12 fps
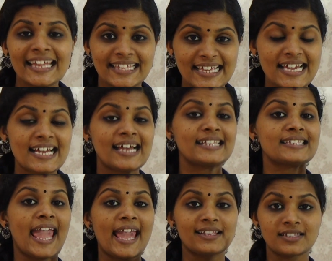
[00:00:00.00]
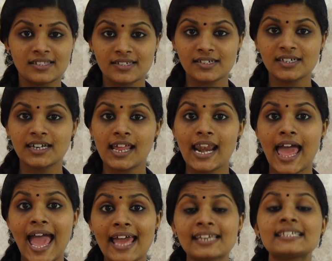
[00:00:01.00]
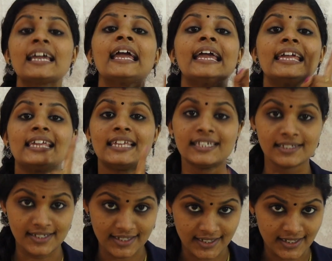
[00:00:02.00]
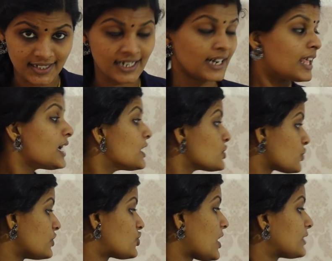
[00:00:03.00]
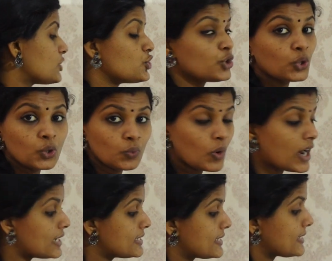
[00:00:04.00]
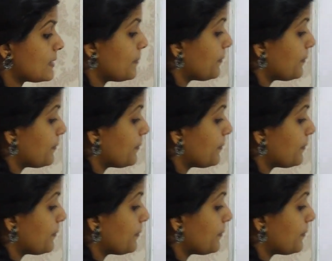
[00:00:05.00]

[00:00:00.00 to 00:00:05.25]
Yes, external and internal. So which are the new words?